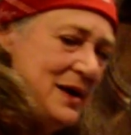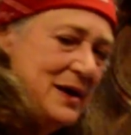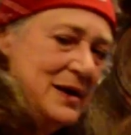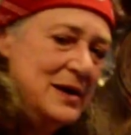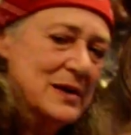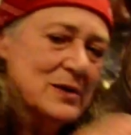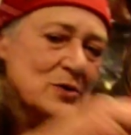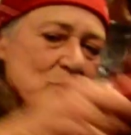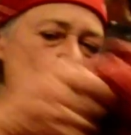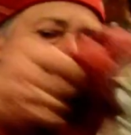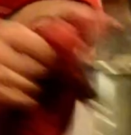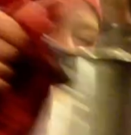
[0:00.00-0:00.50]

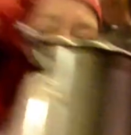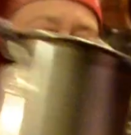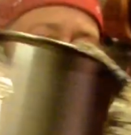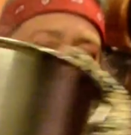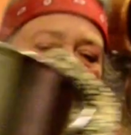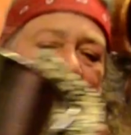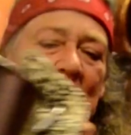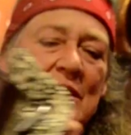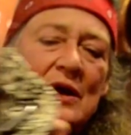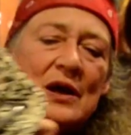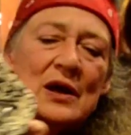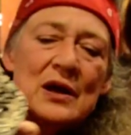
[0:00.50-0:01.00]
in
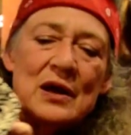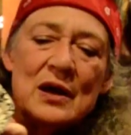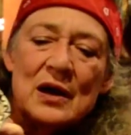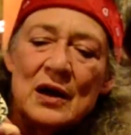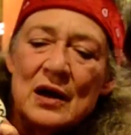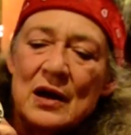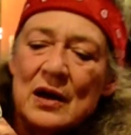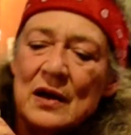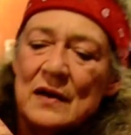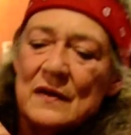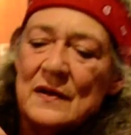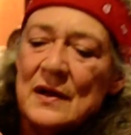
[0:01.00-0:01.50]
drinking
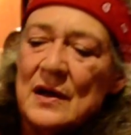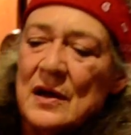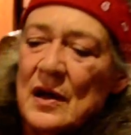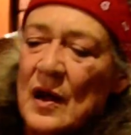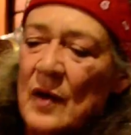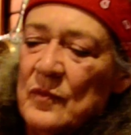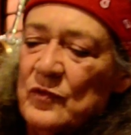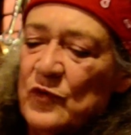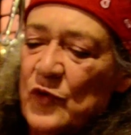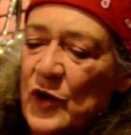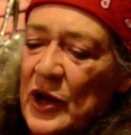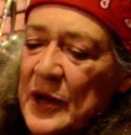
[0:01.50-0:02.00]
the
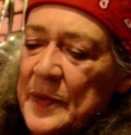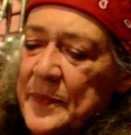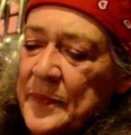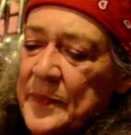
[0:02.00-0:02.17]
comfrey.